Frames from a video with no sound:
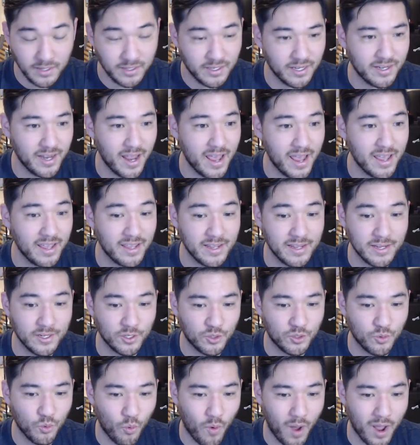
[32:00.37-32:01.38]
Today
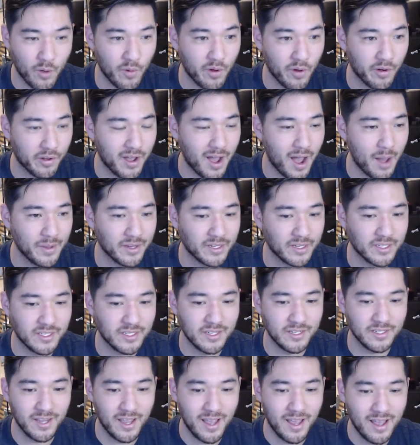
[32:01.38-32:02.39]
is Whitewell
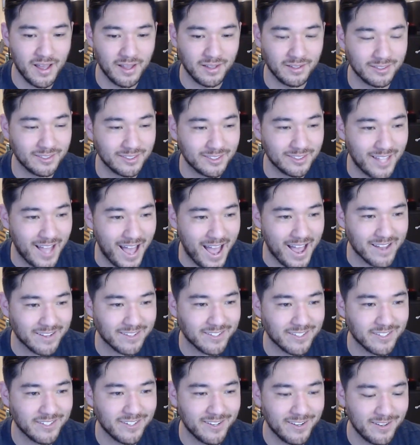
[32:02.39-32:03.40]
Comics'
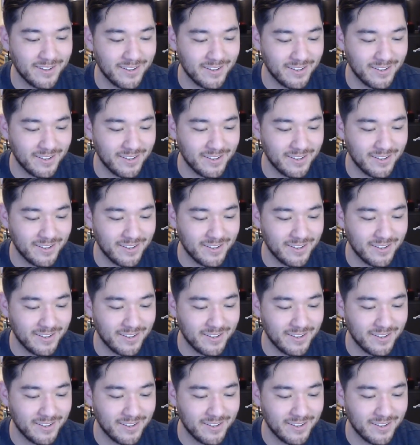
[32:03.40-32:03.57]
last